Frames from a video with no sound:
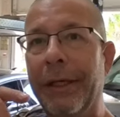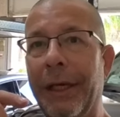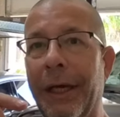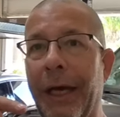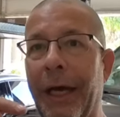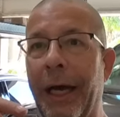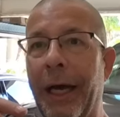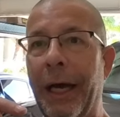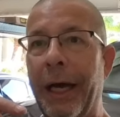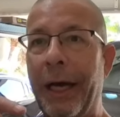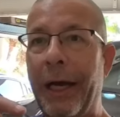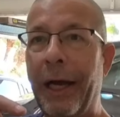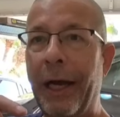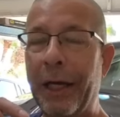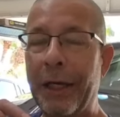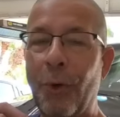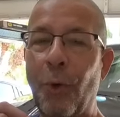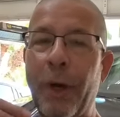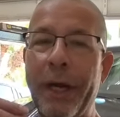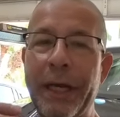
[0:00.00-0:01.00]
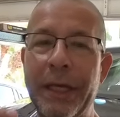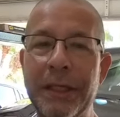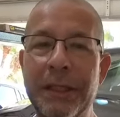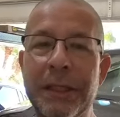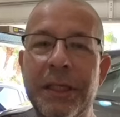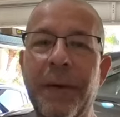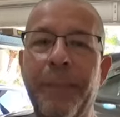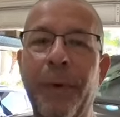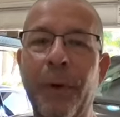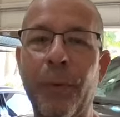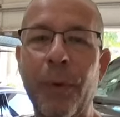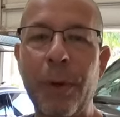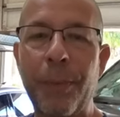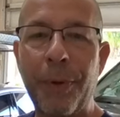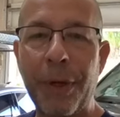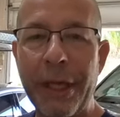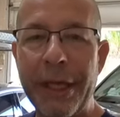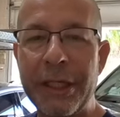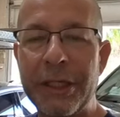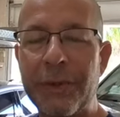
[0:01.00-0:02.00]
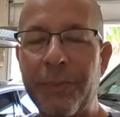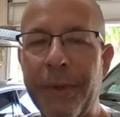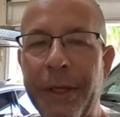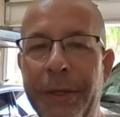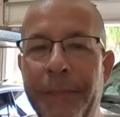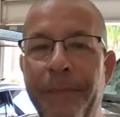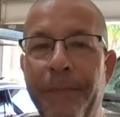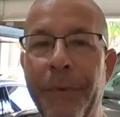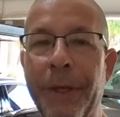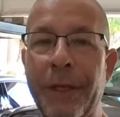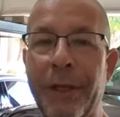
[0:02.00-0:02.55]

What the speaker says: a quick and simple replacement.